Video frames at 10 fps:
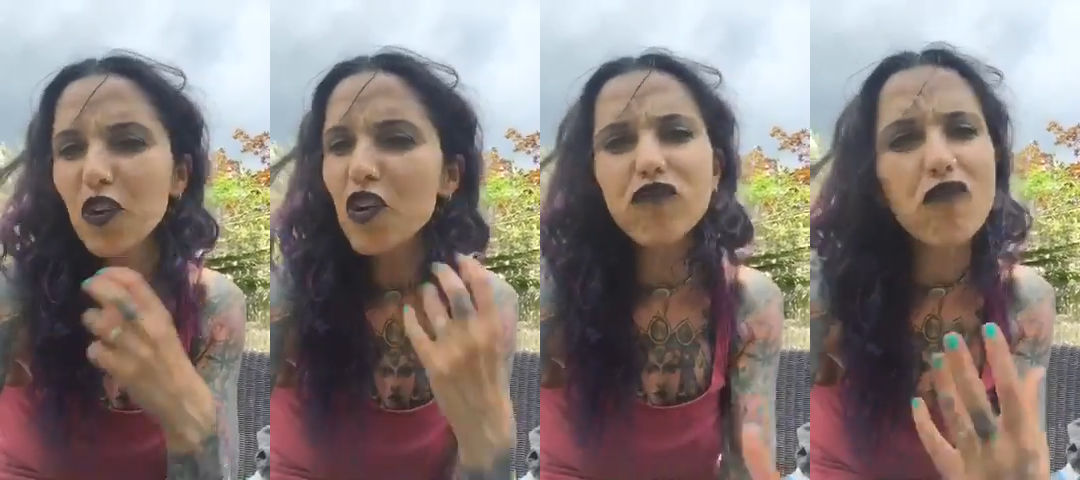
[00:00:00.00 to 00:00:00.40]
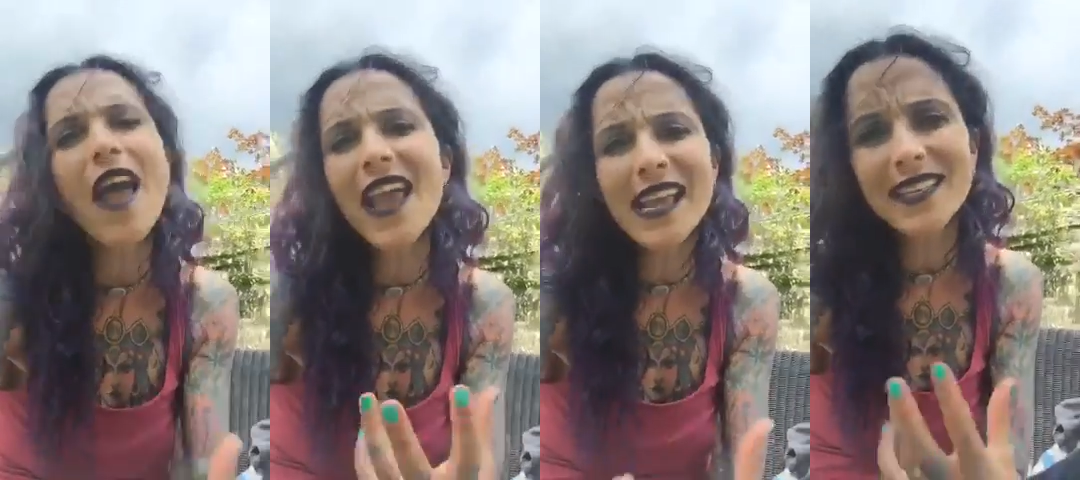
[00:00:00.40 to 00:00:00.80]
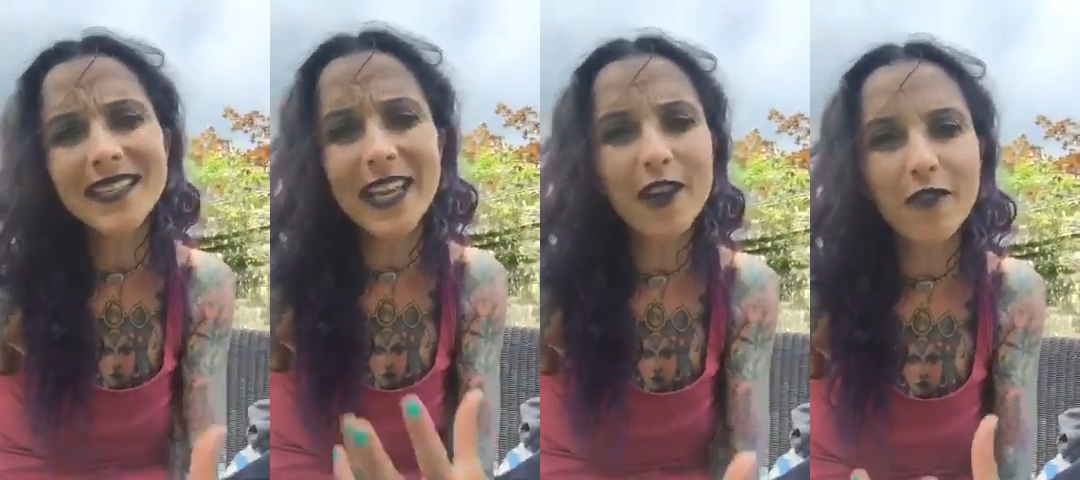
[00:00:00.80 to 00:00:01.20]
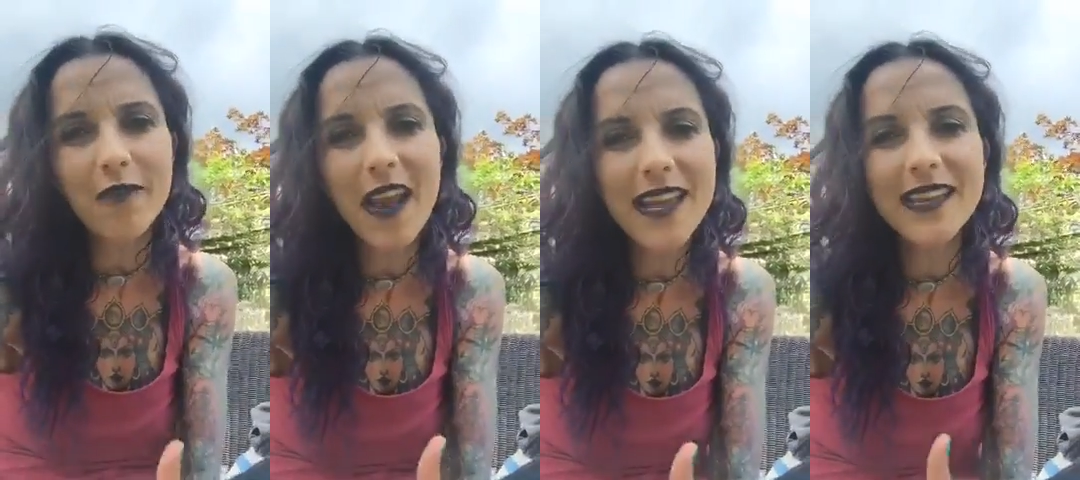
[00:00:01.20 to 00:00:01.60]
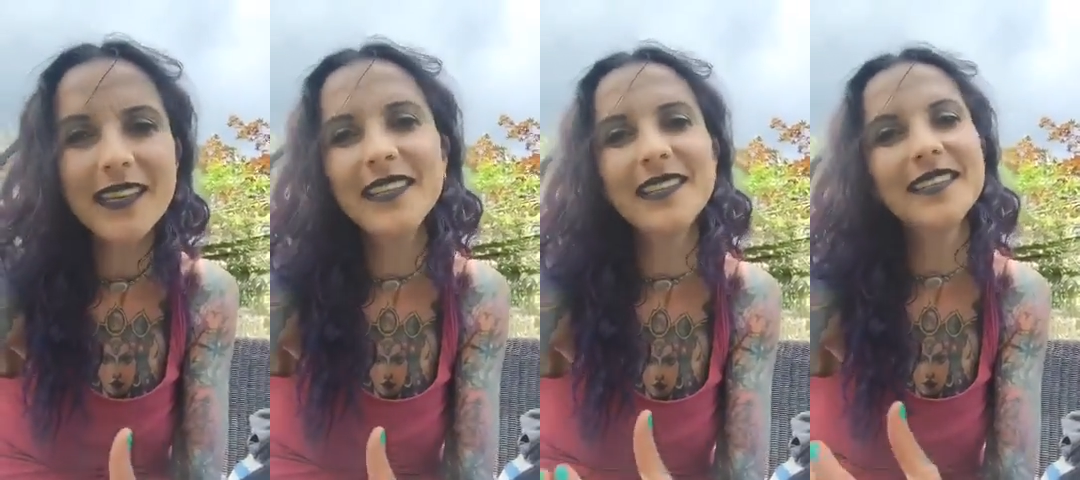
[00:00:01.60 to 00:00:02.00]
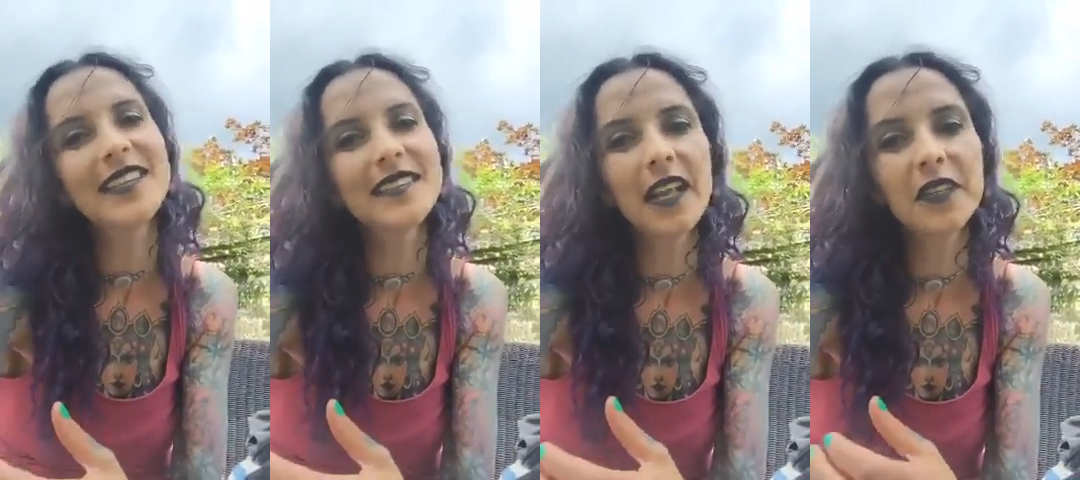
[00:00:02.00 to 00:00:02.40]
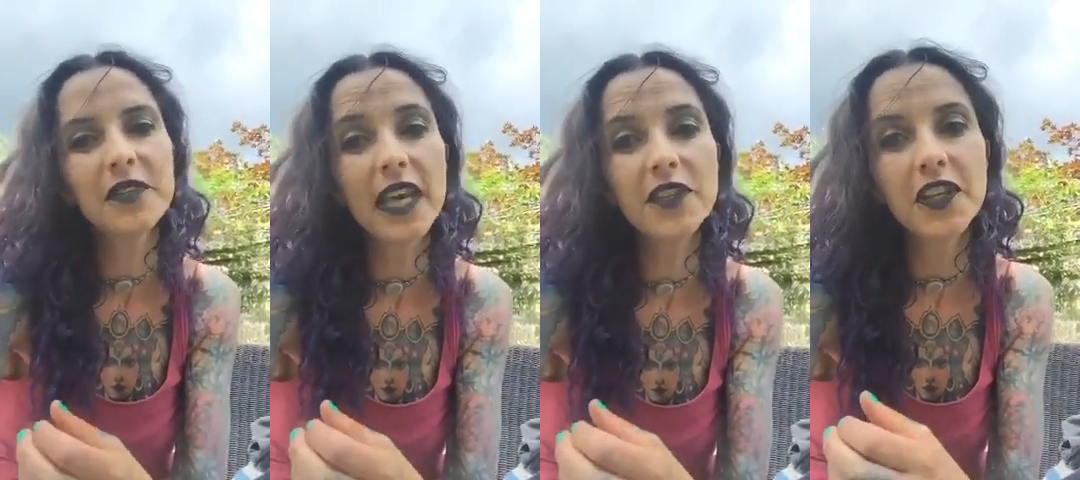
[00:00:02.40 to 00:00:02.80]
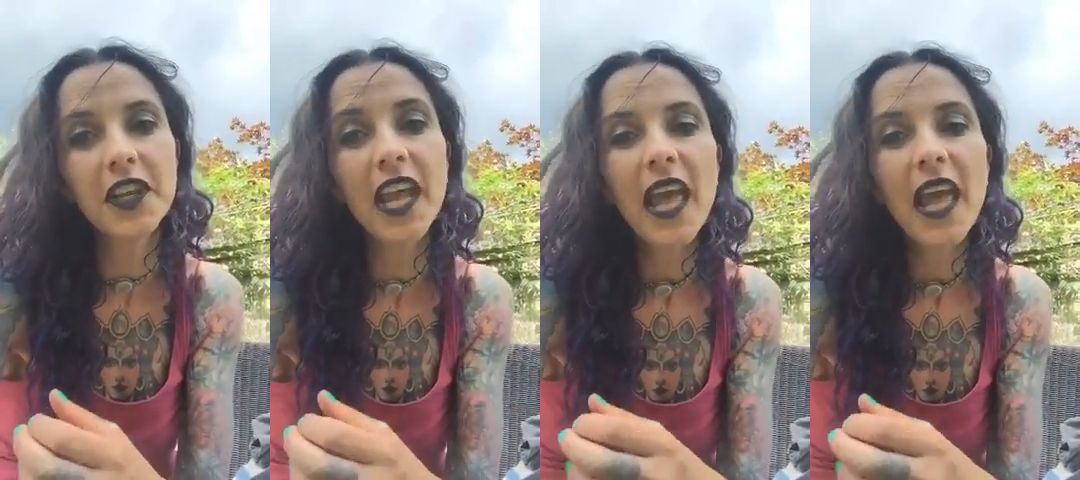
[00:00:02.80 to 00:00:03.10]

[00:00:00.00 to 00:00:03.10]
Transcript: crazy, crazy salutation,